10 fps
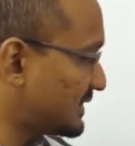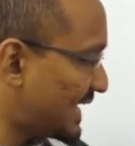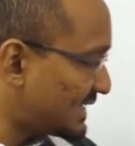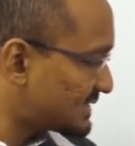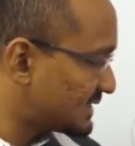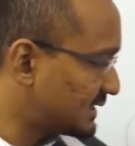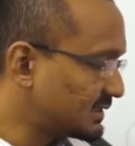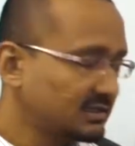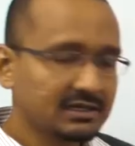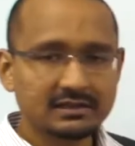That is
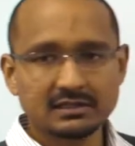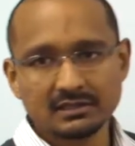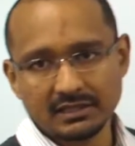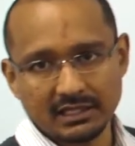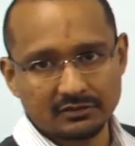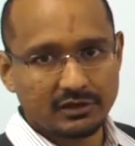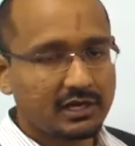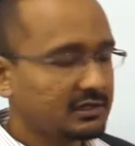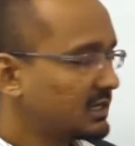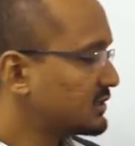the third thing,
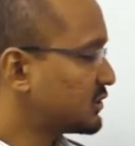okay?